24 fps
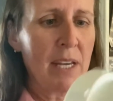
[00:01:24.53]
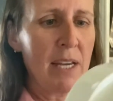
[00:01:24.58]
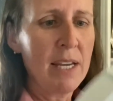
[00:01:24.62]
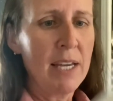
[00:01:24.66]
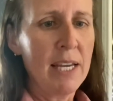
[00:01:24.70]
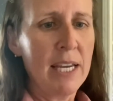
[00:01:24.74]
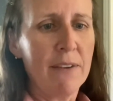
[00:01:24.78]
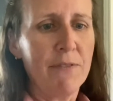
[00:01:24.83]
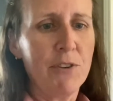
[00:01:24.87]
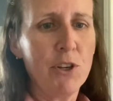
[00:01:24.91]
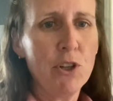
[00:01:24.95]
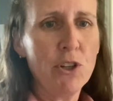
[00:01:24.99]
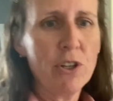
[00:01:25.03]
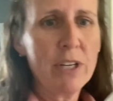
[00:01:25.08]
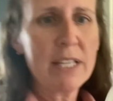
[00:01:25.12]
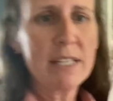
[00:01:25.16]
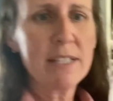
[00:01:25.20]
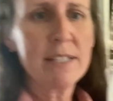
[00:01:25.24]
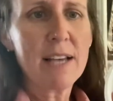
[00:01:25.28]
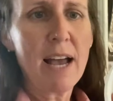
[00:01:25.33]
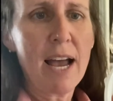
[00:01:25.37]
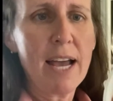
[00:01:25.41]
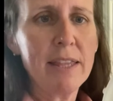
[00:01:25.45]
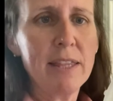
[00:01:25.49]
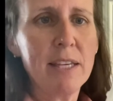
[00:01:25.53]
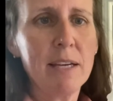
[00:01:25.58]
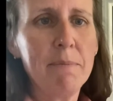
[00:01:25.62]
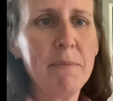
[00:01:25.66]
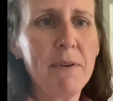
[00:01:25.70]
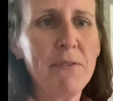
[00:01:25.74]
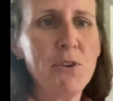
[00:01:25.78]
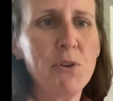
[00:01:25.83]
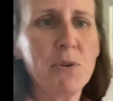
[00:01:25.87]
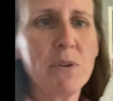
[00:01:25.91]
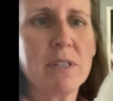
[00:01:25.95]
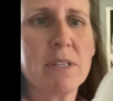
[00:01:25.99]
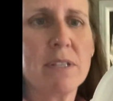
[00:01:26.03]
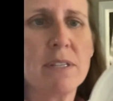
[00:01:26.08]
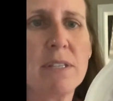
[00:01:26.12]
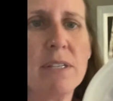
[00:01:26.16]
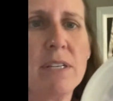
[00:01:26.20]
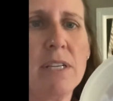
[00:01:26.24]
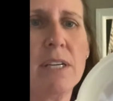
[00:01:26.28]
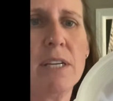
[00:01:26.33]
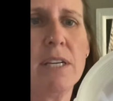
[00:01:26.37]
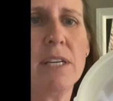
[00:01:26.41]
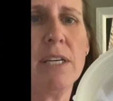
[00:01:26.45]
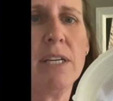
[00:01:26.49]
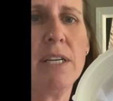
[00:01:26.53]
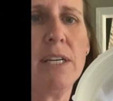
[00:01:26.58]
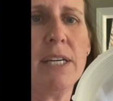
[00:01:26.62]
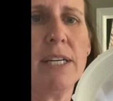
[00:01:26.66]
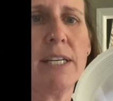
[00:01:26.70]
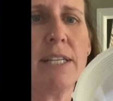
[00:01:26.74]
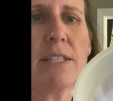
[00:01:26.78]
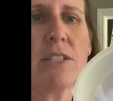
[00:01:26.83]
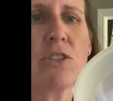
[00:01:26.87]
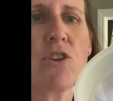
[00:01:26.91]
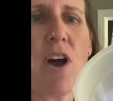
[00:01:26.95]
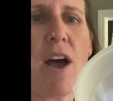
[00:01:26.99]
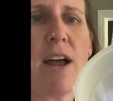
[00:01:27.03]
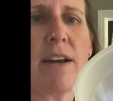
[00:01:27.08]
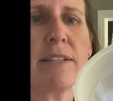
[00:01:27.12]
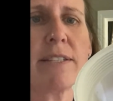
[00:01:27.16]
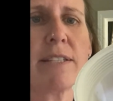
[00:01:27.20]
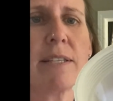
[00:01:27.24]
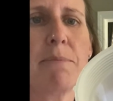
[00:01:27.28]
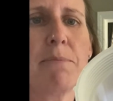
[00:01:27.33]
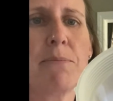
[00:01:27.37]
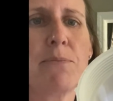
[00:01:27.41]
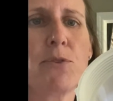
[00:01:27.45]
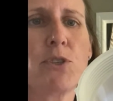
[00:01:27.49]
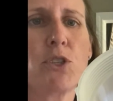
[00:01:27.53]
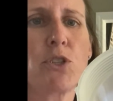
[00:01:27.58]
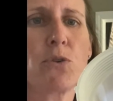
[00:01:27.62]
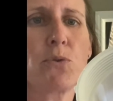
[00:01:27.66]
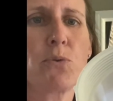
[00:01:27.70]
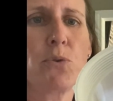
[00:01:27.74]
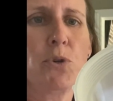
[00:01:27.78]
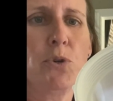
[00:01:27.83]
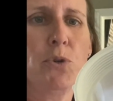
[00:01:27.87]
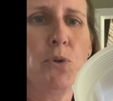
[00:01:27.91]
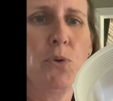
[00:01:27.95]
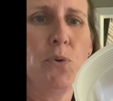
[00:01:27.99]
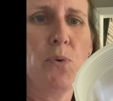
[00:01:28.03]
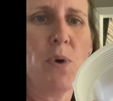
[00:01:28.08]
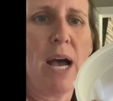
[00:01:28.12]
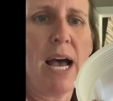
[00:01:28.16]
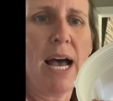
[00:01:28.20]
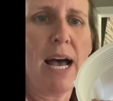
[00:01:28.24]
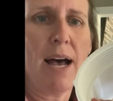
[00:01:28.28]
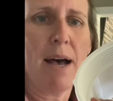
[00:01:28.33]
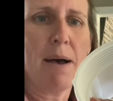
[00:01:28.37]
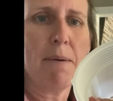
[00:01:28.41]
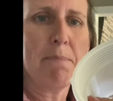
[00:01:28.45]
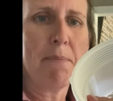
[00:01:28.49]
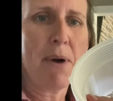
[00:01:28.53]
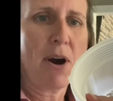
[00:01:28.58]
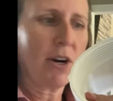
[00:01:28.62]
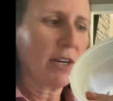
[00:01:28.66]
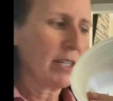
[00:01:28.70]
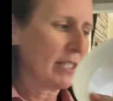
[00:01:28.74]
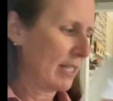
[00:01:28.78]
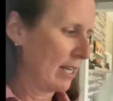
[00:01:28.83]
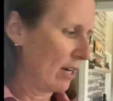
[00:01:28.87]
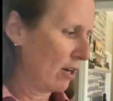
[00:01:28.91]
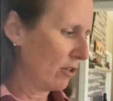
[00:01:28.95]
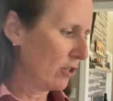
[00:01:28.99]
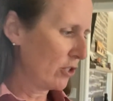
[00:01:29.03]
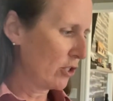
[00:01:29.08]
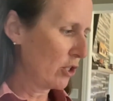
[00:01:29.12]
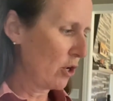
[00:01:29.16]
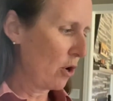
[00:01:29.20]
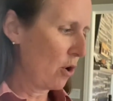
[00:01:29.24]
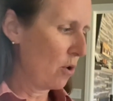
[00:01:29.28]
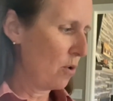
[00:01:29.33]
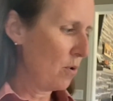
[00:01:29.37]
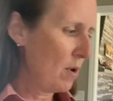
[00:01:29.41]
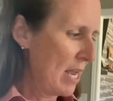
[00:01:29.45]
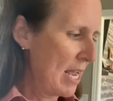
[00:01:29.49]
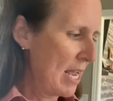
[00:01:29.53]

if you look inside them, if you can see, it's got some screw marks there so